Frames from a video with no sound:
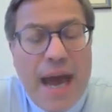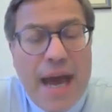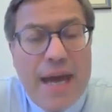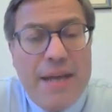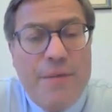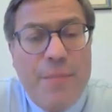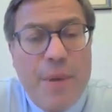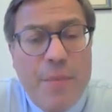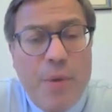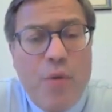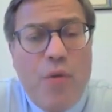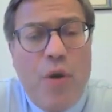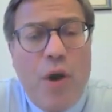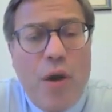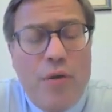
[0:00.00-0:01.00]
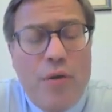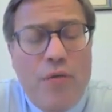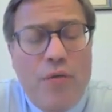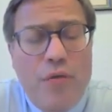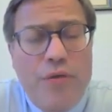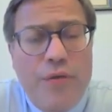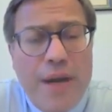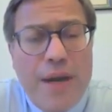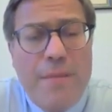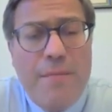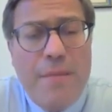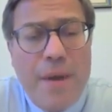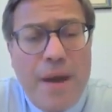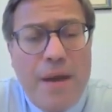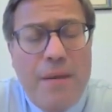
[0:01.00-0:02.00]
And people who drink
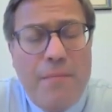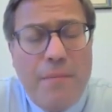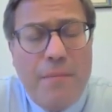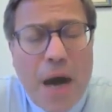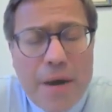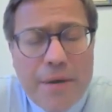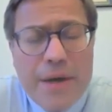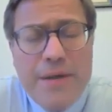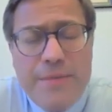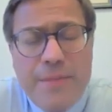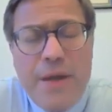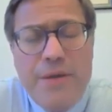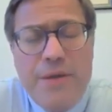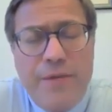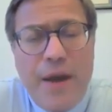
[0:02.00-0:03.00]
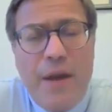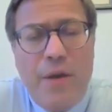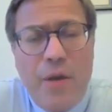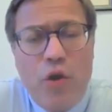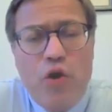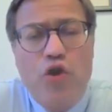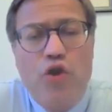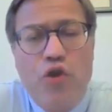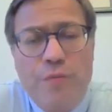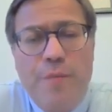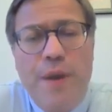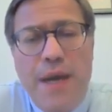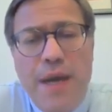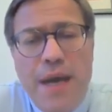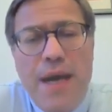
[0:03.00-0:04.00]
moderate amounts of alcohol
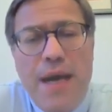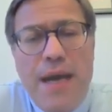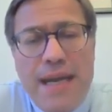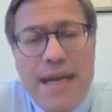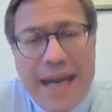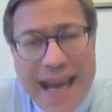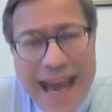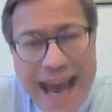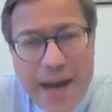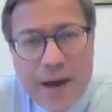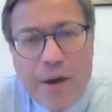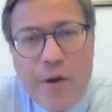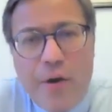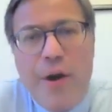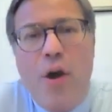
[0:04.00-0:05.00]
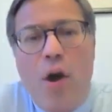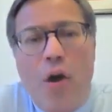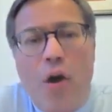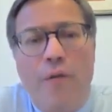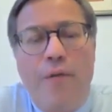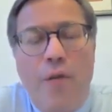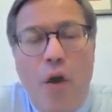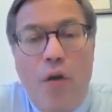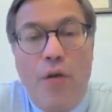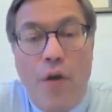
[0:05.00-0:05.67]
should be in a category of